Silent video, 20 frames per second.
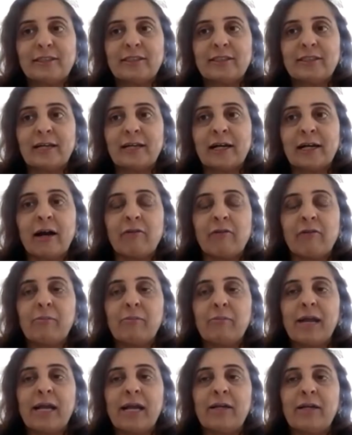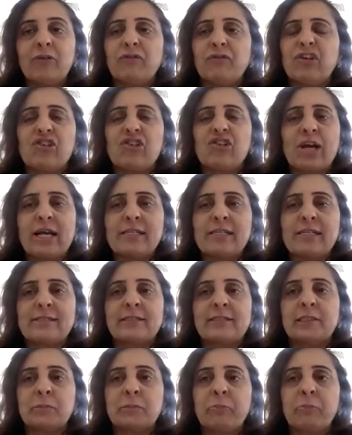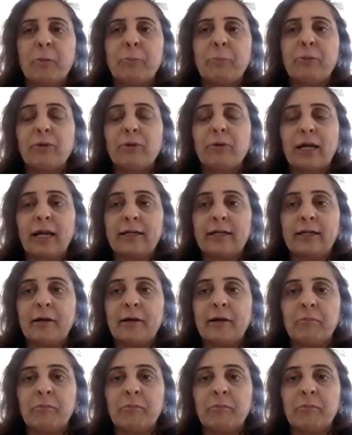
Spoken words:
is a government which has its propaganda